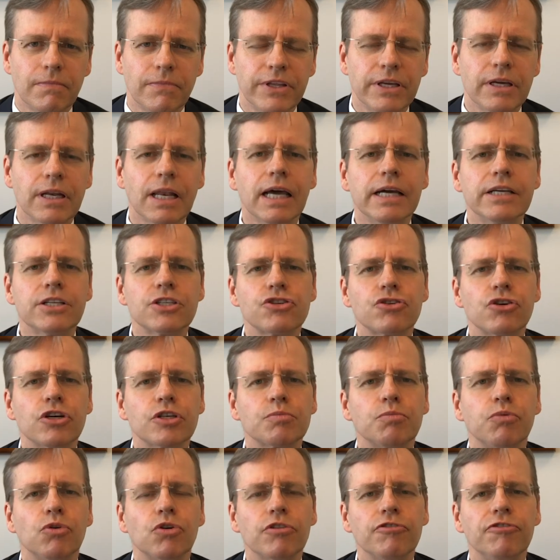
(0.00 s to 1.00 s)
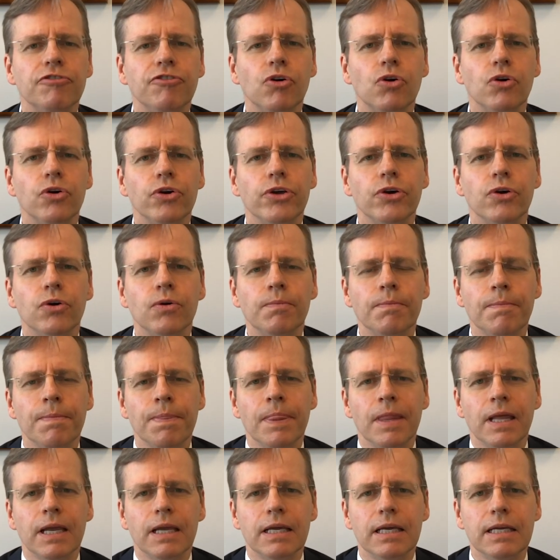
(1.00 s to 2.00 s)
The Alliance Trust portfolio
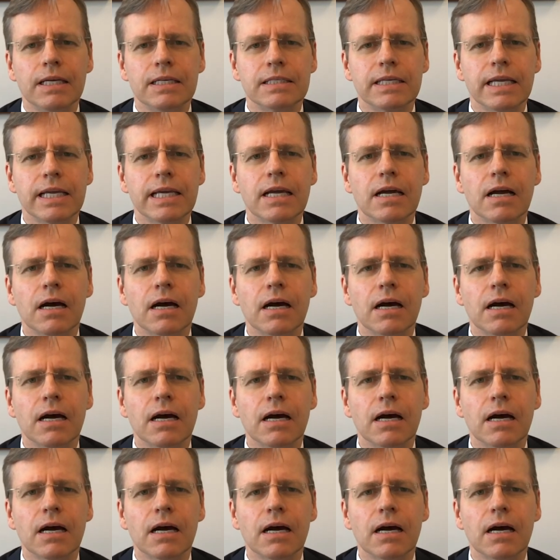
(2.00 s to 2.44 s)
is a